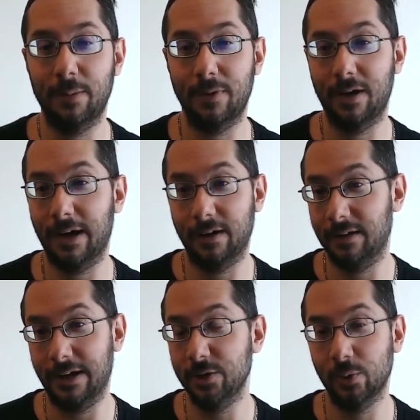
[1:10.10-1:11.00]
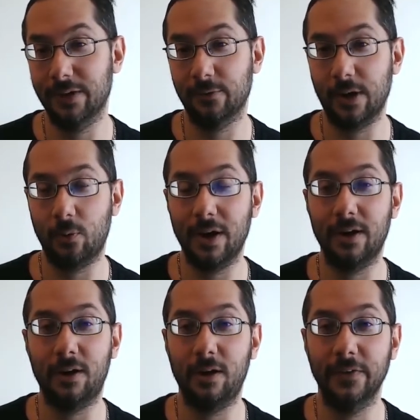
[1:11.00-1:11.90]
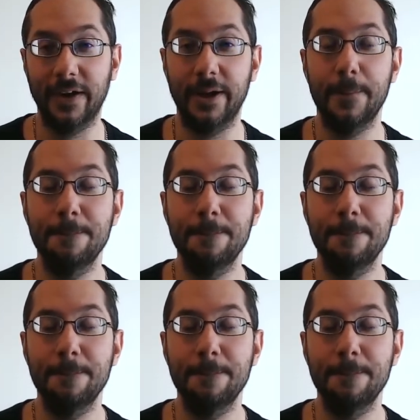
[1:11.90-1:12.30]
I do whatever I want all day.